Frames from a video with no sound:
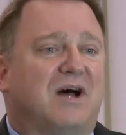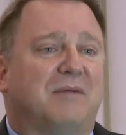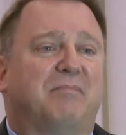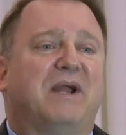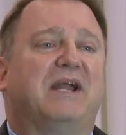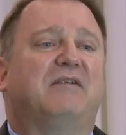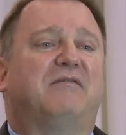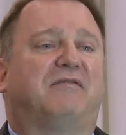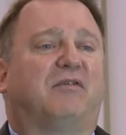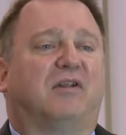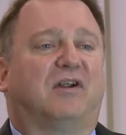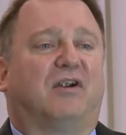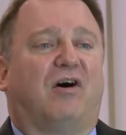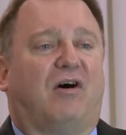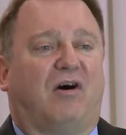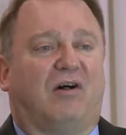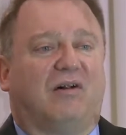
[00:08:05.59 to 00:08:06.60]
not painful
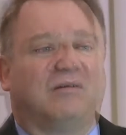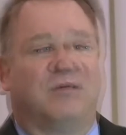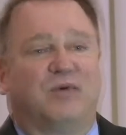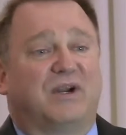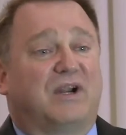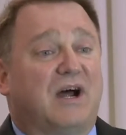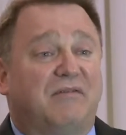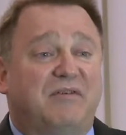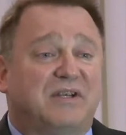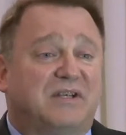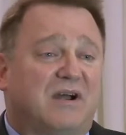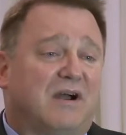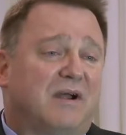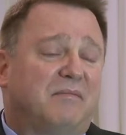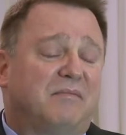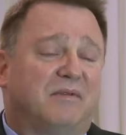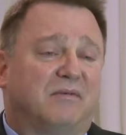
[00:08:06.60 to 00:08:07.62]
at all. Recovery
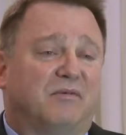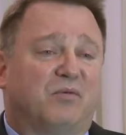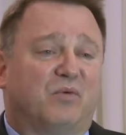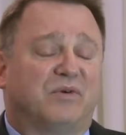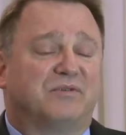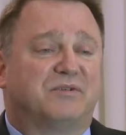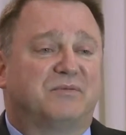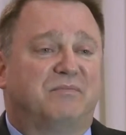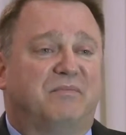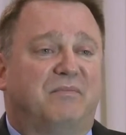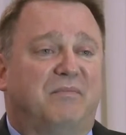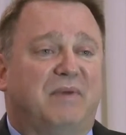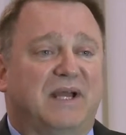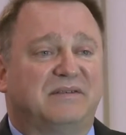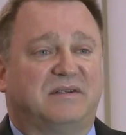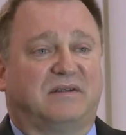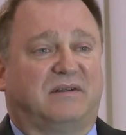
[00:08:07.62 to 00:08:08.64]
time was
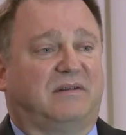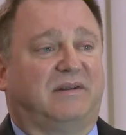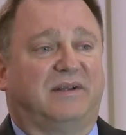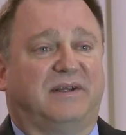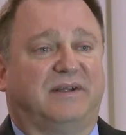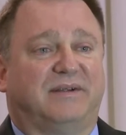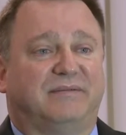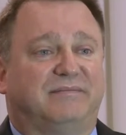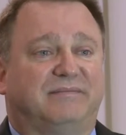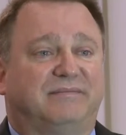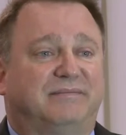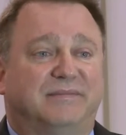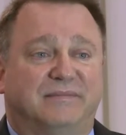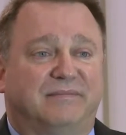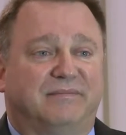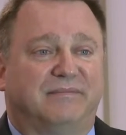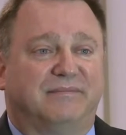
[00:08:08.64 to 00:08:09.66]
basically,
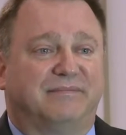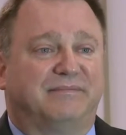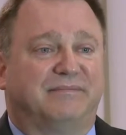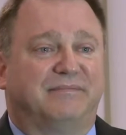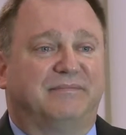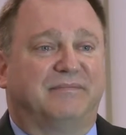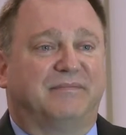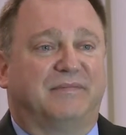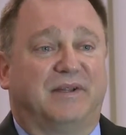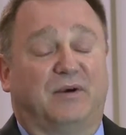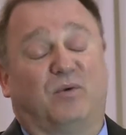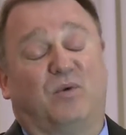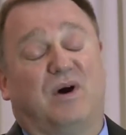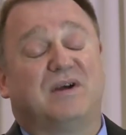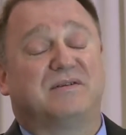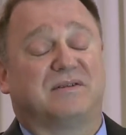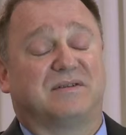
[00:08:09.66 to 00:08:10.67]
there
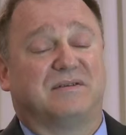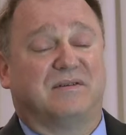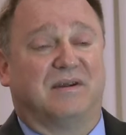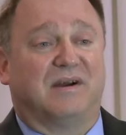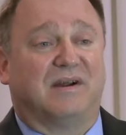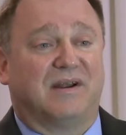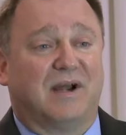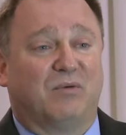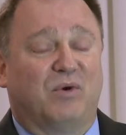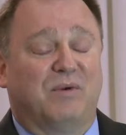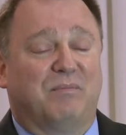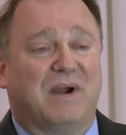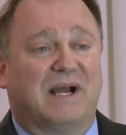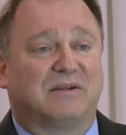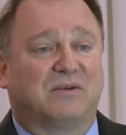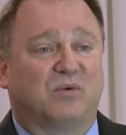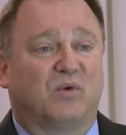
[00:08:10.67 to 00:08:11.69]
was none. I went
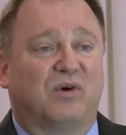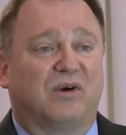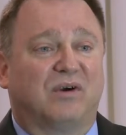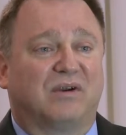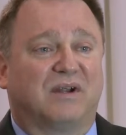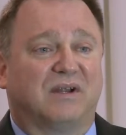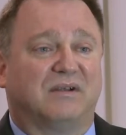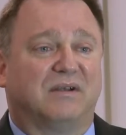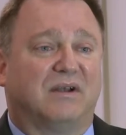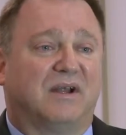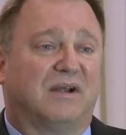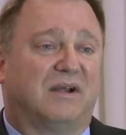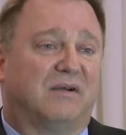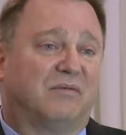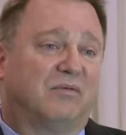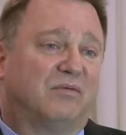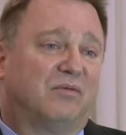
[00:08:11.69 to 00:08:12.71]
back to work and
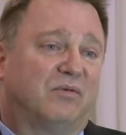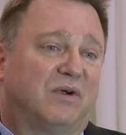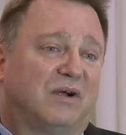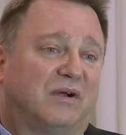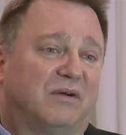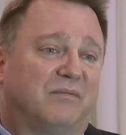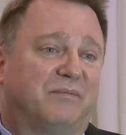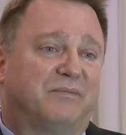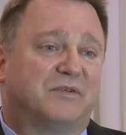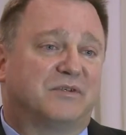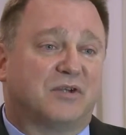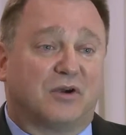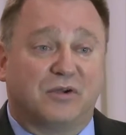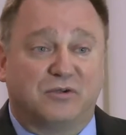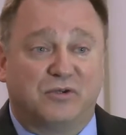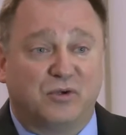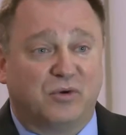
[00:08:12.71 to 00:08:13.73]

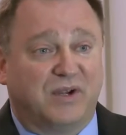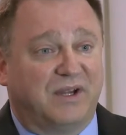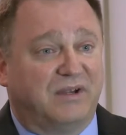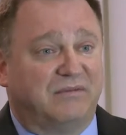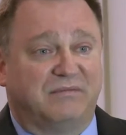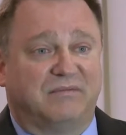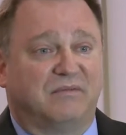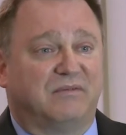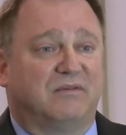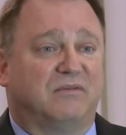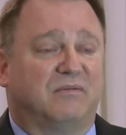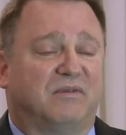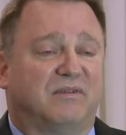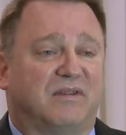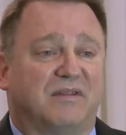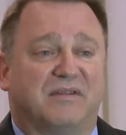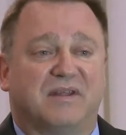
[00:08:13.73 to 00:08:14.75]
started doing
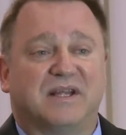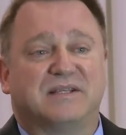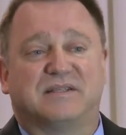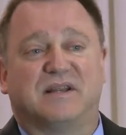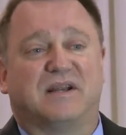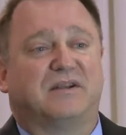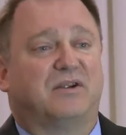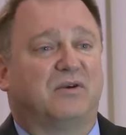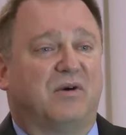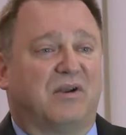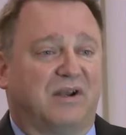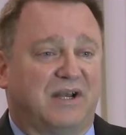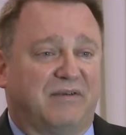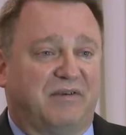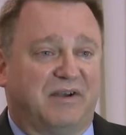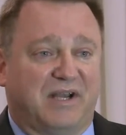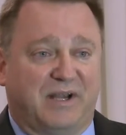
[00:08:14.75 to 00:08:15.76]
the things that I do on
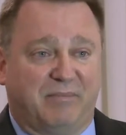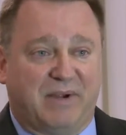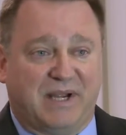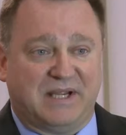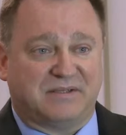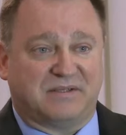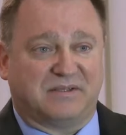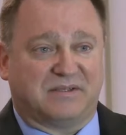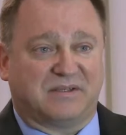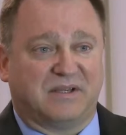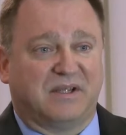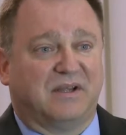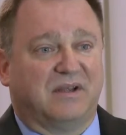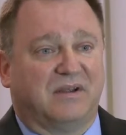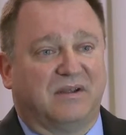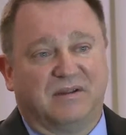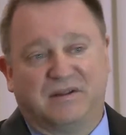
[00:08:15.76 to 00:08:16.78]
an everyday basis
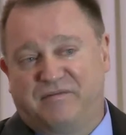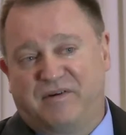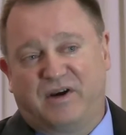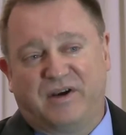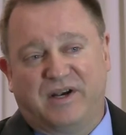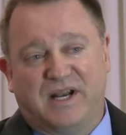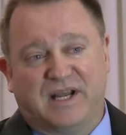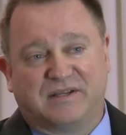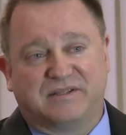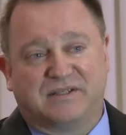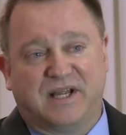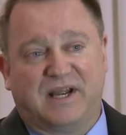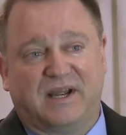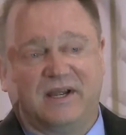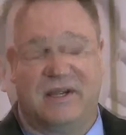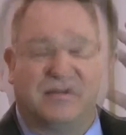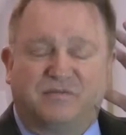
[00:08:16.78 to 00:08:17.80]
the very next
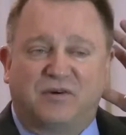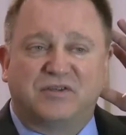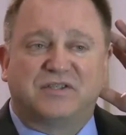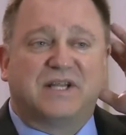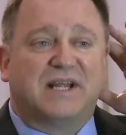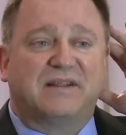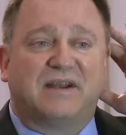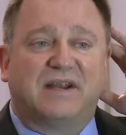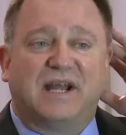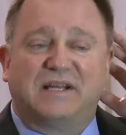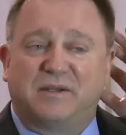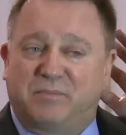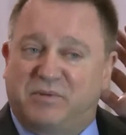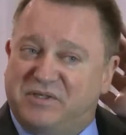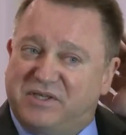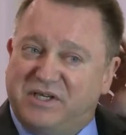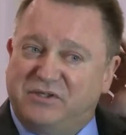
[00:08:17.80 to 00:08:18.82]
day. First day that I had
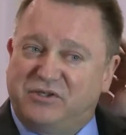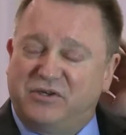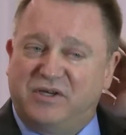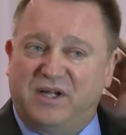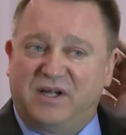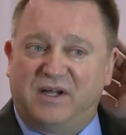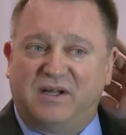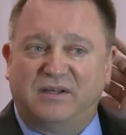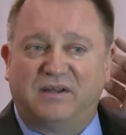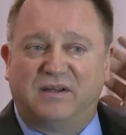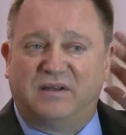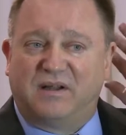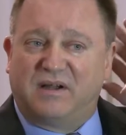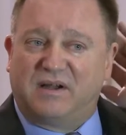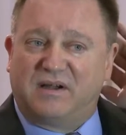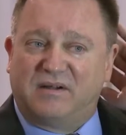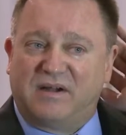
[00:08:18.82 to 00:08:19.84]
the procedure done,
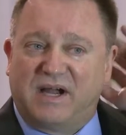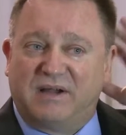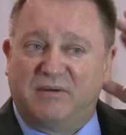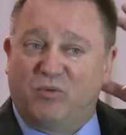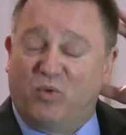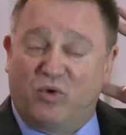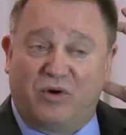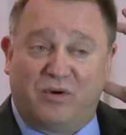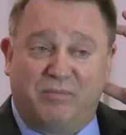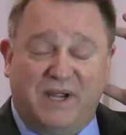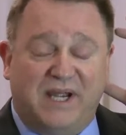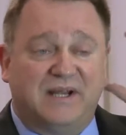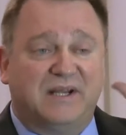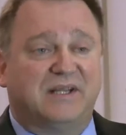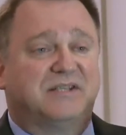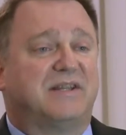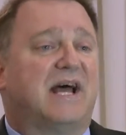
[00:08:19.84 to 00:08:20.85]
I wore a
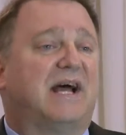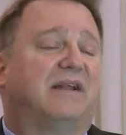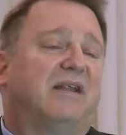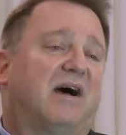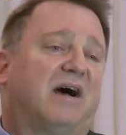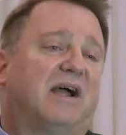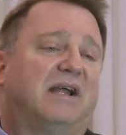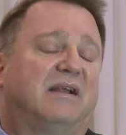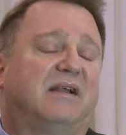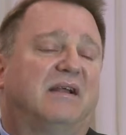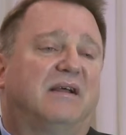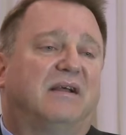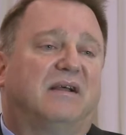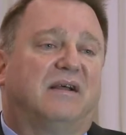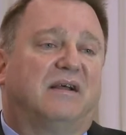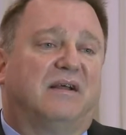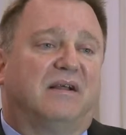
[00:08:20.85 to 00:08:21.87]
bandage that night.
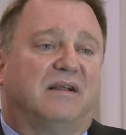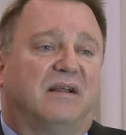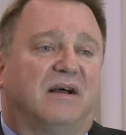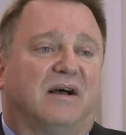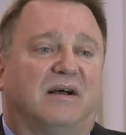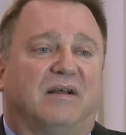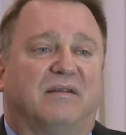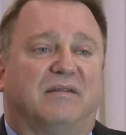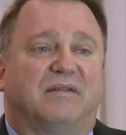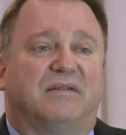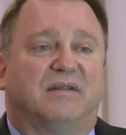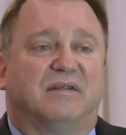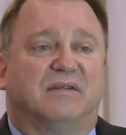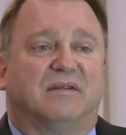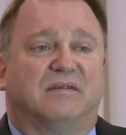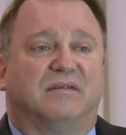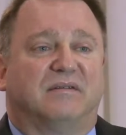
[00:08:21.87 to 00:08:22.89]

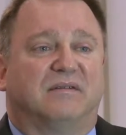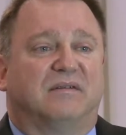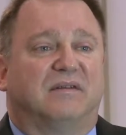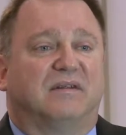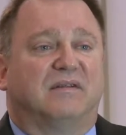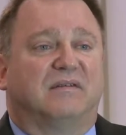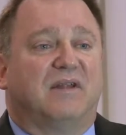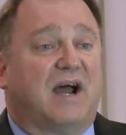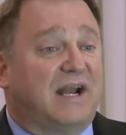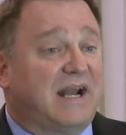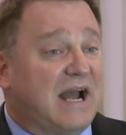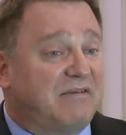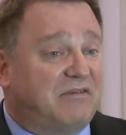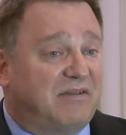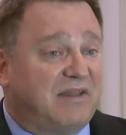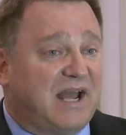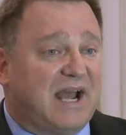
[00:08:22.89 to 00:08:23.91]
The night
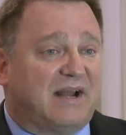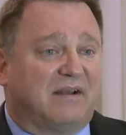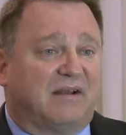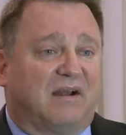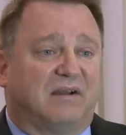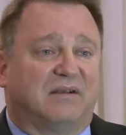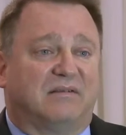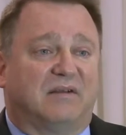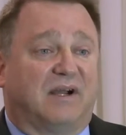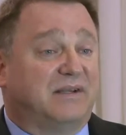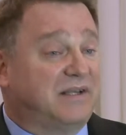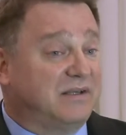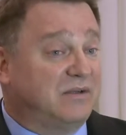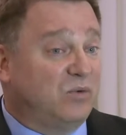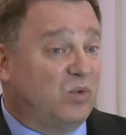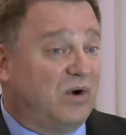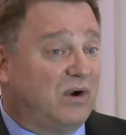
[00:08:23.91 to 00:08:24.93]
after that, I
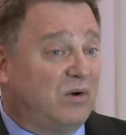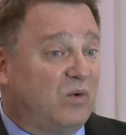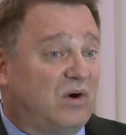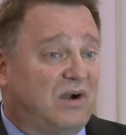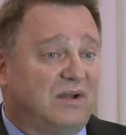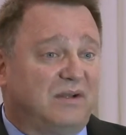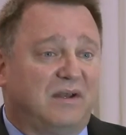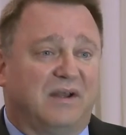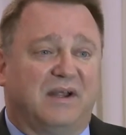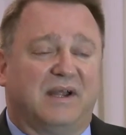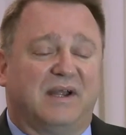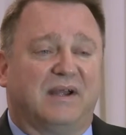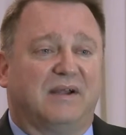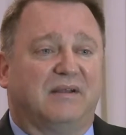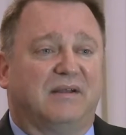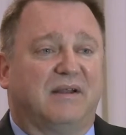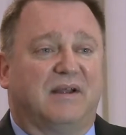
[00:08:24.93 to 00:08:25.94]
didn't wear one,
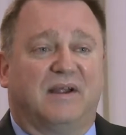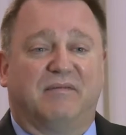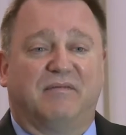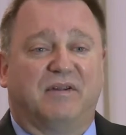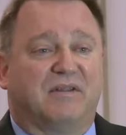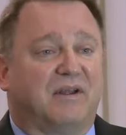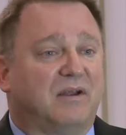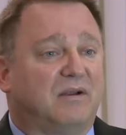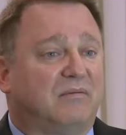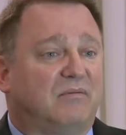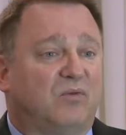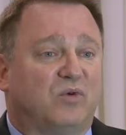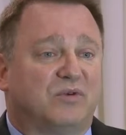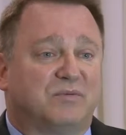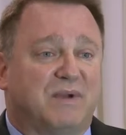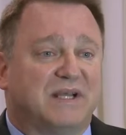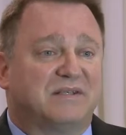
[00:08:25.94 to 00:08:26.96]
and everything
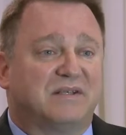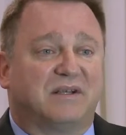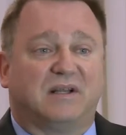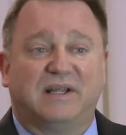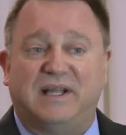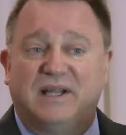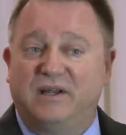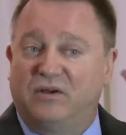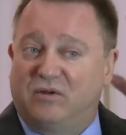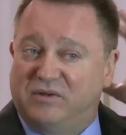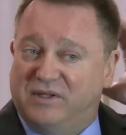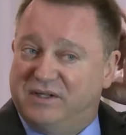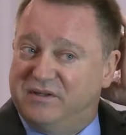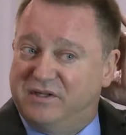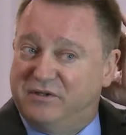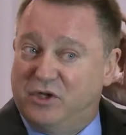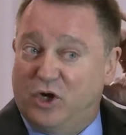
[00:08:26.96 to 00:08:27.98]
was basically healed
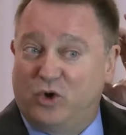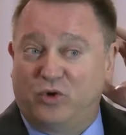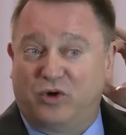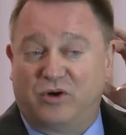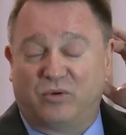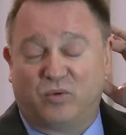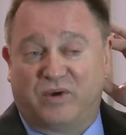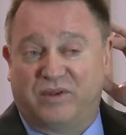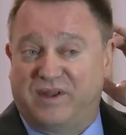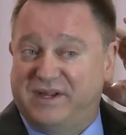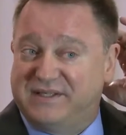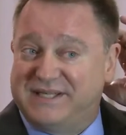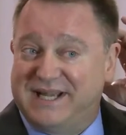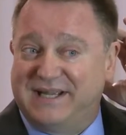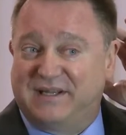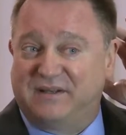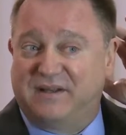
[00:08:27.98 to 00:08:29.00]
in the donor where they
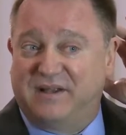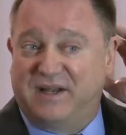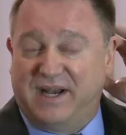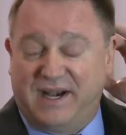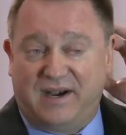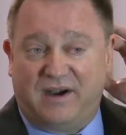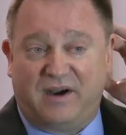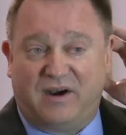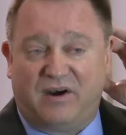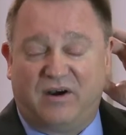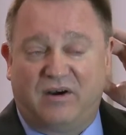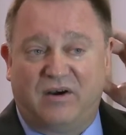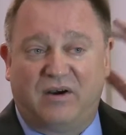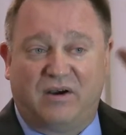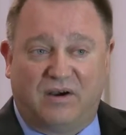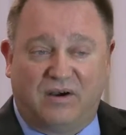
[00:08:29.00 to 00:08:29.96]
had taken the hair